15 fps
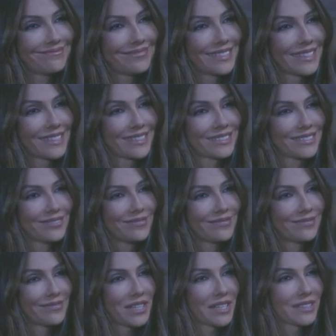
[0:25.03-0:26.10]
yeah,
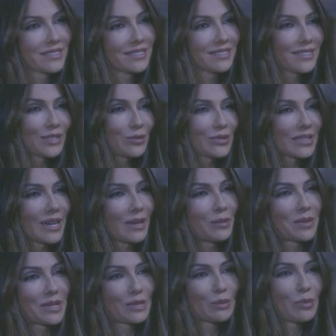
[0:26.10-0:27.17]
well, this was kind
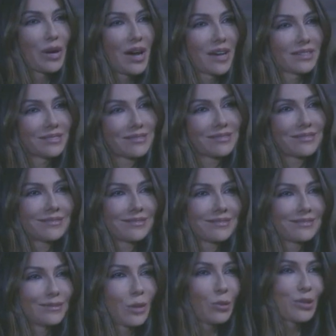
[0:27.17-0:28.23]
of my spot
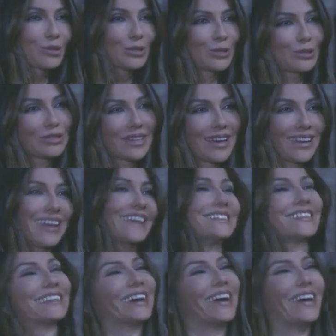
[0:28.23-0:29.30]
almost two
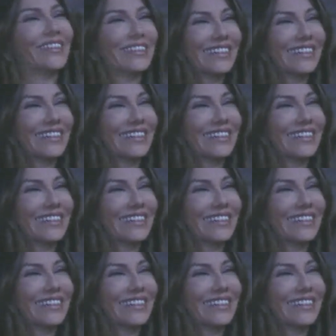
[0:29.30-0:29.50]
decades ago.